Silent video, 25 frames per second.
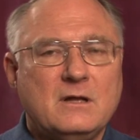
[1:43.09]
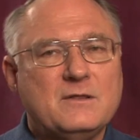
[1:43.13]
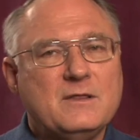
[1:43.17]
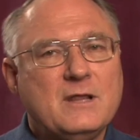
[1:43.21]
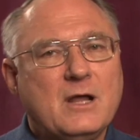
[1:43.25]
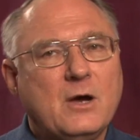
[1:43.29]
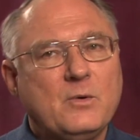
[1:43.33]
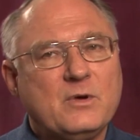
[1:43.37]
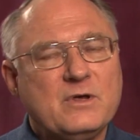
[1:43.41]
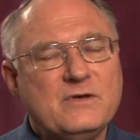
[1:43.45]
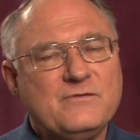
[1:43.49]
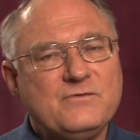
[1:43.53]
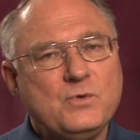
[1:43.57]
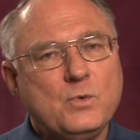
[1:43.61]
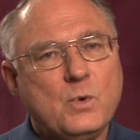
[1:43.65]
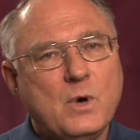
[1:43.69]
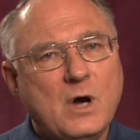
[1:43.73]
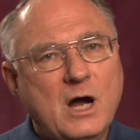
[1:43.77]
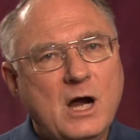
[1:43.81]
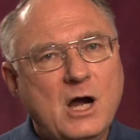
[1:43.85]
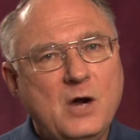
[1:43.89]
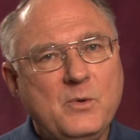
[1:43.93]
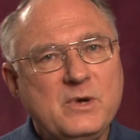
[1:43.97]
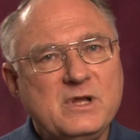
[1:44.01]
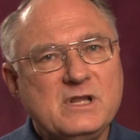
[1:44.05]
Now, if you
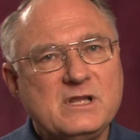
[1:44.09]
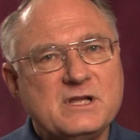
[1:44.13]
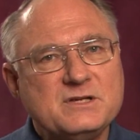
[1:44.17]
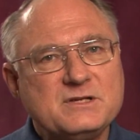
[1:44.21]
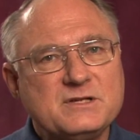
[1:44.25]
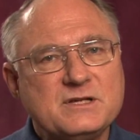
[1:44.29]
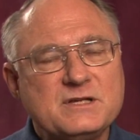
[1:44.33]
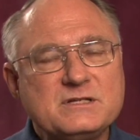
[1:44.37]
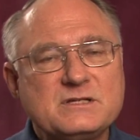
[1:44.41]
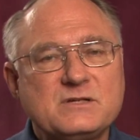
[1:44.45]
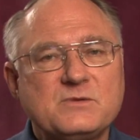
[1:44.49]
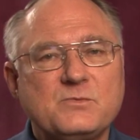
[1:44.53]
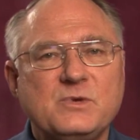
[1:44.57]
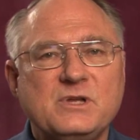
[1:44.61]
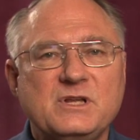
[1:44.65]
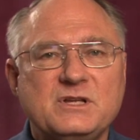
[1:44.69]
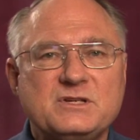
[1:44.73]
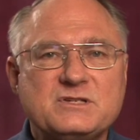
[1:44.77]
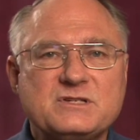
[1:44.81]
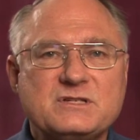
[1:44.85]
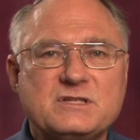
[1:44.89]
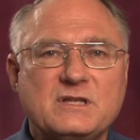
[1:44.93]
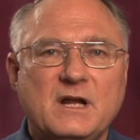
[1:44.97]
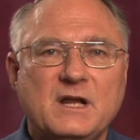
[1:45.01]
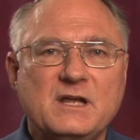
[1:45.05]
are religious
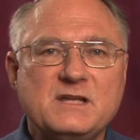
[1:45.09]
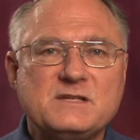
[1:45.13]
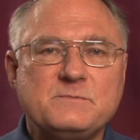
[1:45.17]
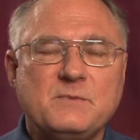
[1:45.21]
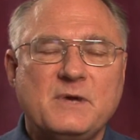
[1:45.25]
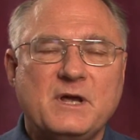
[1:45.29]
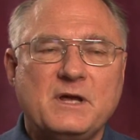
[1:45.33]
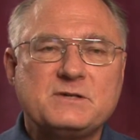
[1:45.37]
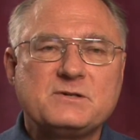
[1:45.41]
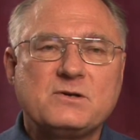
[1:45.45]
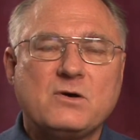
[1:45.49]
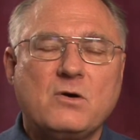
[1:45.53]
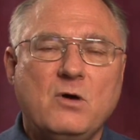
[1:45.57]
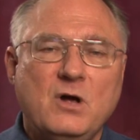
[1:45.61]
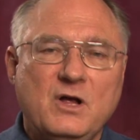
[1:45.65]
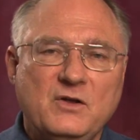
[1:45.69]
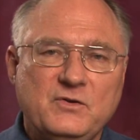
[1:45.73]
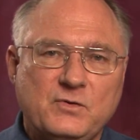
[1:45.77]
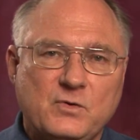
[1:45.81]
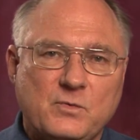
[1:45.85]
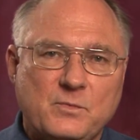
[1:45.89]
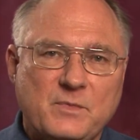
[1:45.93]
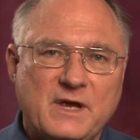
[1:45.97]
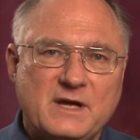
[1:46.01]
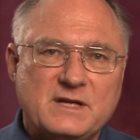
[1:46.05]
studies major
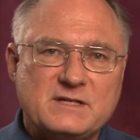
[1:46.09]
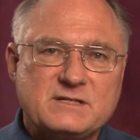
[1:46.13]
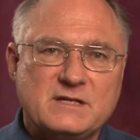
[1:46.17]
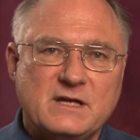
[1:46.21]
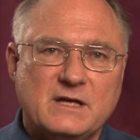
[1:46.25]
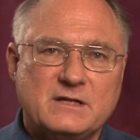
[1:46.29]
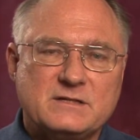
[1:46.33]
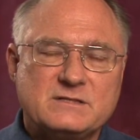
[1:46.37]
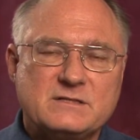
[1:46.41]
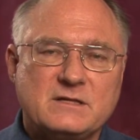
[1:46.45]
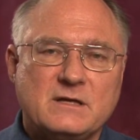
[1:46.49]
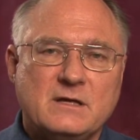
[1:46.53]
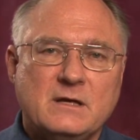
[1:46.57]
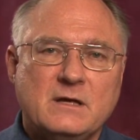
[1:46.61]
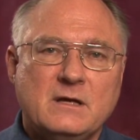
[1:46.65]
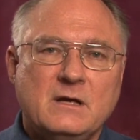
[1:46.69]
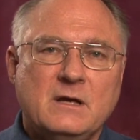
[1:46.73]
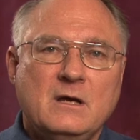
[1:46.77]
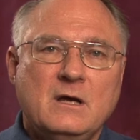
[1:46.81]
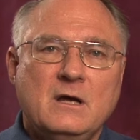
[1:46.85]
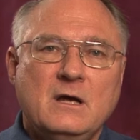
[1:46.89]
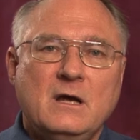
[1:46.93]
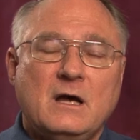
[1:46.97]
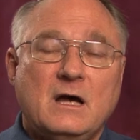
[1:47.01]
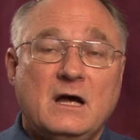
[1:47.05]
also makes sense.
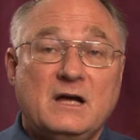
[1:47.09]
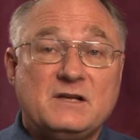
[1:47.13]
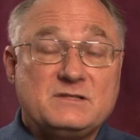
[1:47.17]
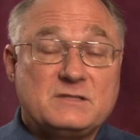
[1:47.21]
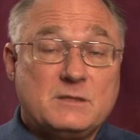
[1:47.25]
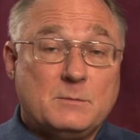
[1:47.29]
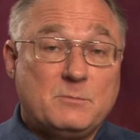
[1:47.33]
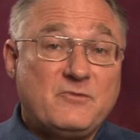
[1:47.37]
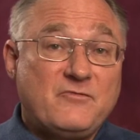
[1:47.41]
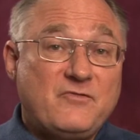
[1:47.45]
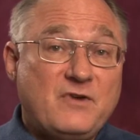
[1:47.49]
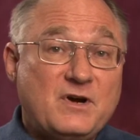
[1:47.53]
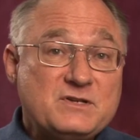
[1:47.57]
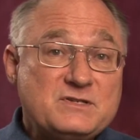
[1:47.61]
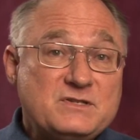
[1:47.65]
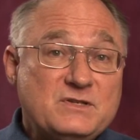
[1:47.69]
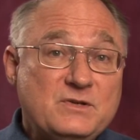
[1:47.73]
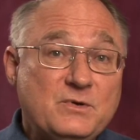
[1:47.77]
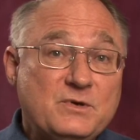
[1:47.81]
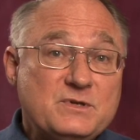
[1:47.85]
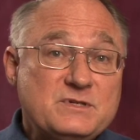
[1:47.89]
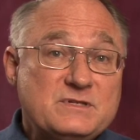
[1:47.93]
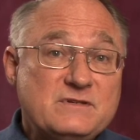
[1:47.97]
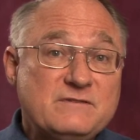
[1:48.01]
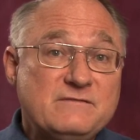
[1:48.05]
Some of our
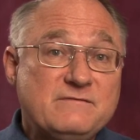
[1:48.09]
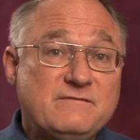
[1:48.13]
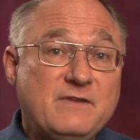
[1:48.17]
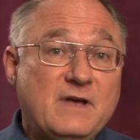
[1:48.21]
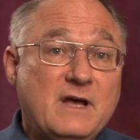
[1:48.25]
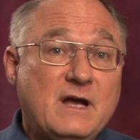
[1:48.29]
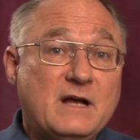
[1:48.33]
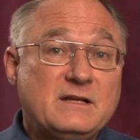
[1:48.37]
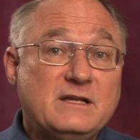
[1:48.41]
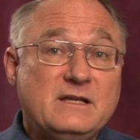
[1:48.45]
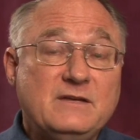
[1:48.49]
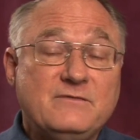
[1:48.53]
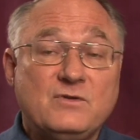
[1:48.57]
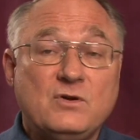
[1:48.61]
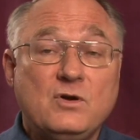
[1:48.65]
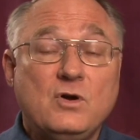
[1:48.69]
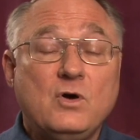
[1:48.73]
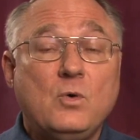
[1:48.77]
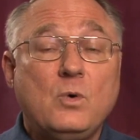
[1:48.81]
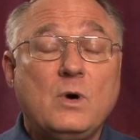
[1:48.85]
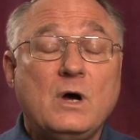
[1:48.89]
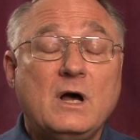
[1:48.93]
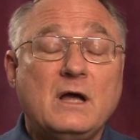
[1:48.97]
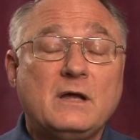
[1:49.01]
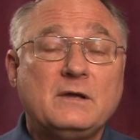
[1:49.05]
students, in fact, even
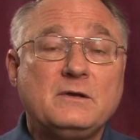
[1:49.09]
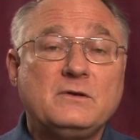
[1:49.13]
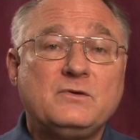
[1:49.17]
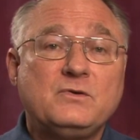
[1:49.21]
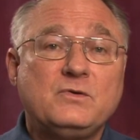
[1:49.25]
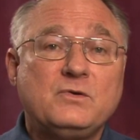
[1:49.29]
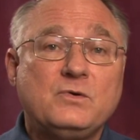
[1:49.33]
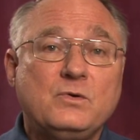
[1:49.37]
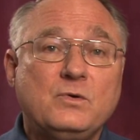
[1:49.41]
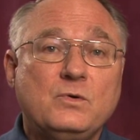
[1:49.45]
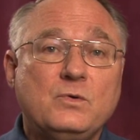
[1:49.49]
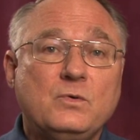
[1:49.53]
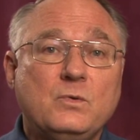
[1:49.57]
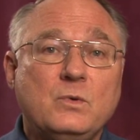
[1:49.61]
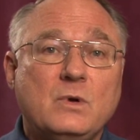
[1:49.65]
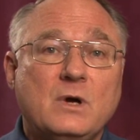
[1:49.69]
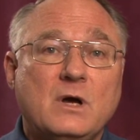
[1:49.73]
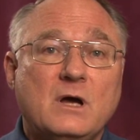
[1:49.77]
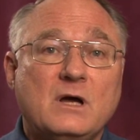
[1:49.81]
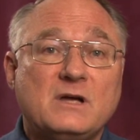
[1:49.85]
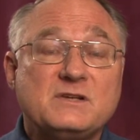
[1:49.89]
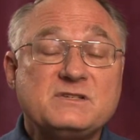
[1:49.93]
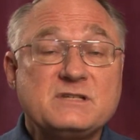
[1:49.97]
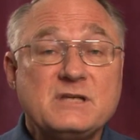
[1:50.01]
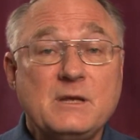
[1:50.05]
go on to
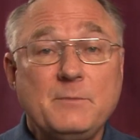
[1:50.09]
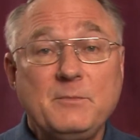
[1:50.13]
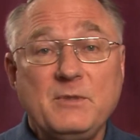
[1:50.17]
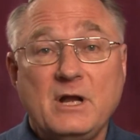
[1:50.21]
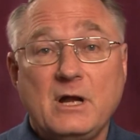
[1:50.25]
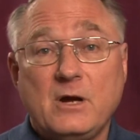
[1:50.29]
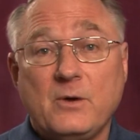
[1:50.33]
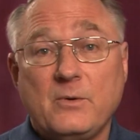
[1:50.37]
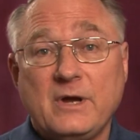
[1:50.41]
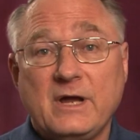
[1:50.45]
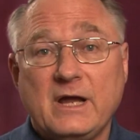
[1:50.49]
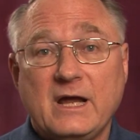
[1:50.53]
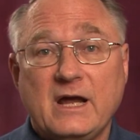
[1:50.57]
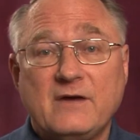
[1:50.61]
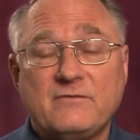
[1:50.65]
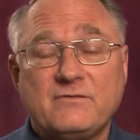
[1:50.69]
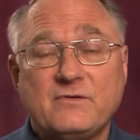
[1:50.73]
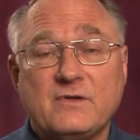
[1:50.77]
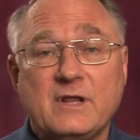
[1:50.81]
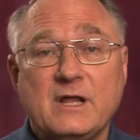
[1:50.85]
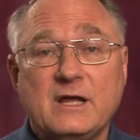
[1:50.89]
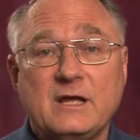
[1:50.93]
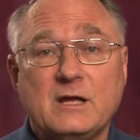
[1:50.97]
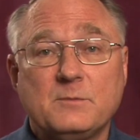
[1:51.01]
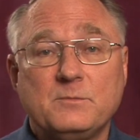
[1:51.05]
seminary after
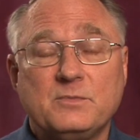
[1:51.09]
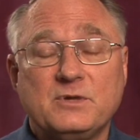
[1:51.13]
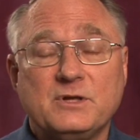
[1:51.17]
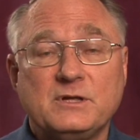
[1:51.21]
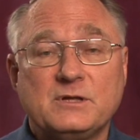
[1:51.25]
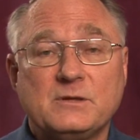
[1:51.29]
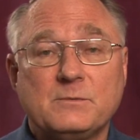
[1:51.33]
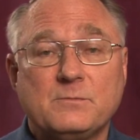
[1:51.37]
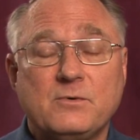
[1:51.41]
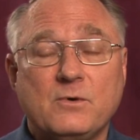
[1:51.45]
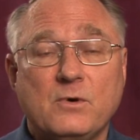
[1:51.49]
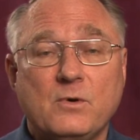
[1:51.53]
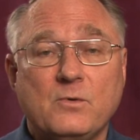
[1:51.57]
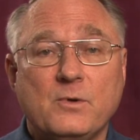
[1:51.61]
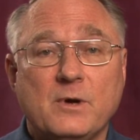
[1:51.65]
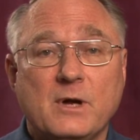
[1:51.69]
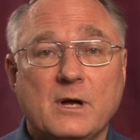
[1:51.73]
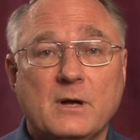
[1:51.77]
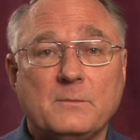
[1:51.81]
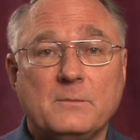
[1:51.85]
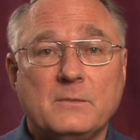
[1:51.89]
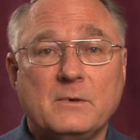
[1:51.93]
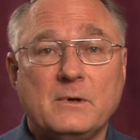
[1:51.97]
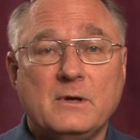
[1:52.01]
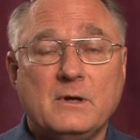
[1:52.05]
they complete the
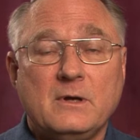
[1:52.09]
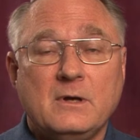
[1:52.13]
program.